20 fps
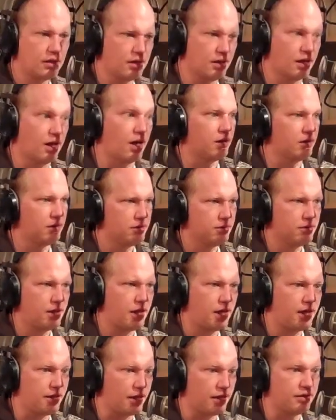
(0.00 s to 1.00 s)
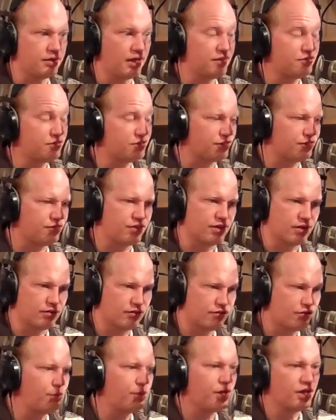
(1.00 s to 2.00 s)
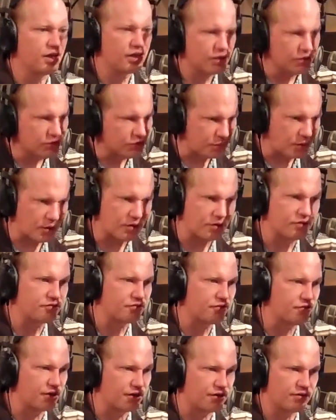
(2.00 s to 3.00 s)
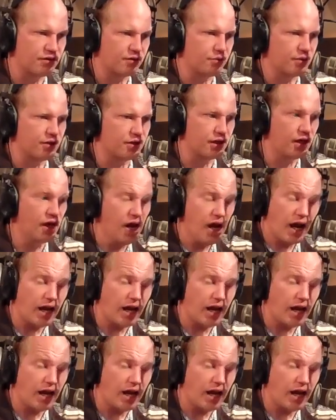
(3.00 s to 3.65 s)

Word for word: Yeah. And, and that's just it. So many kids' parties are there that weekend.